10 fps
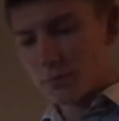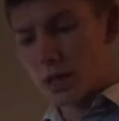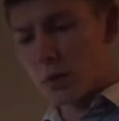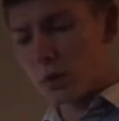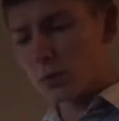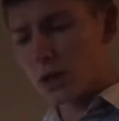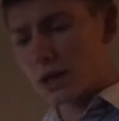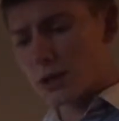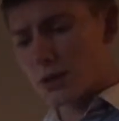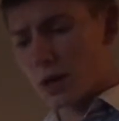Now I would
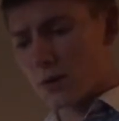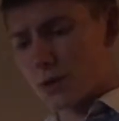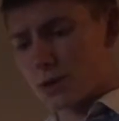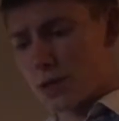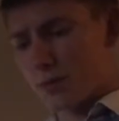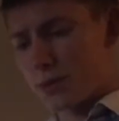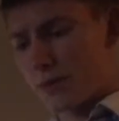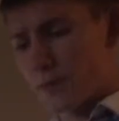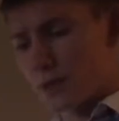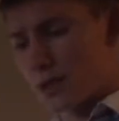like to cover some
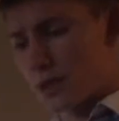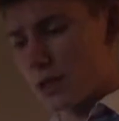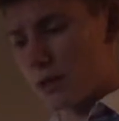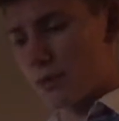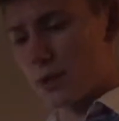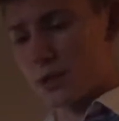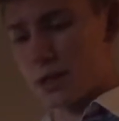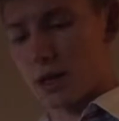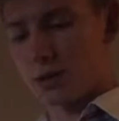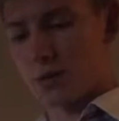differences in BRICS
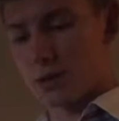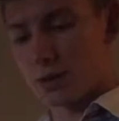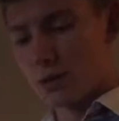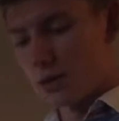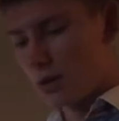countries.